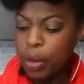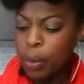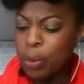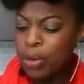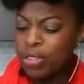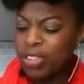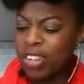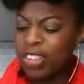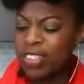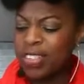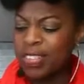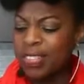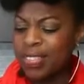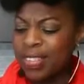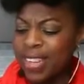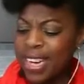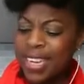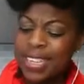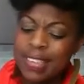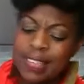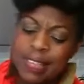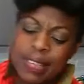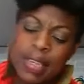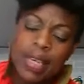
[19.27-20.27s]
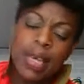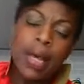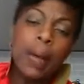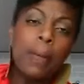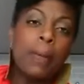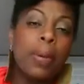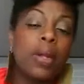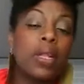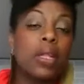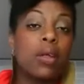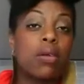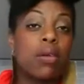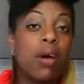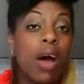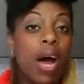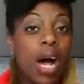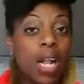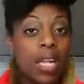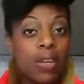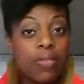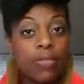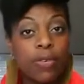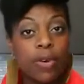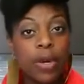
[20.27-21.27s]
which I just sliced, put a little
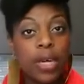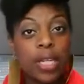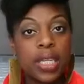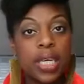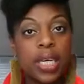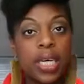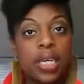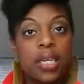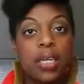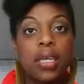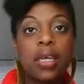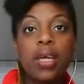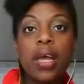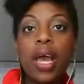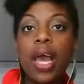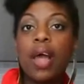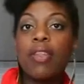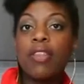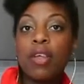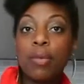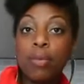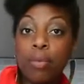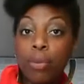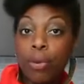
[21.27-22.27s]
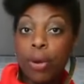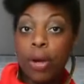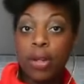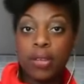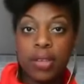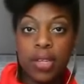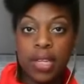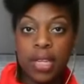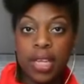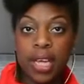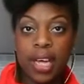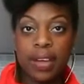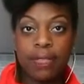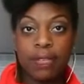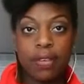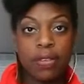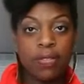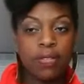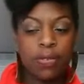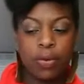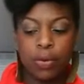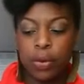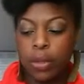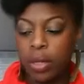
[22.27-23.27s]
olive oil in, and then broiled in the oven
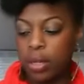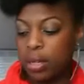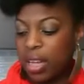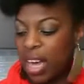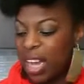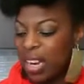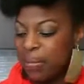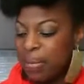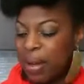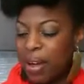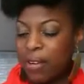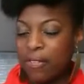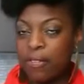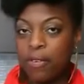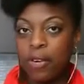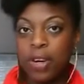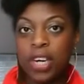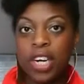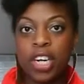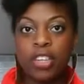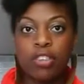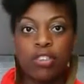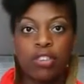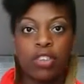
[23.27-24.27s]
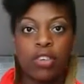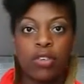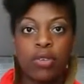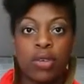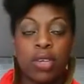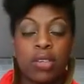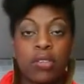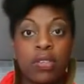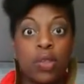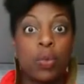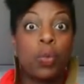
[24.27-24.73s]
for at about 400 degrees.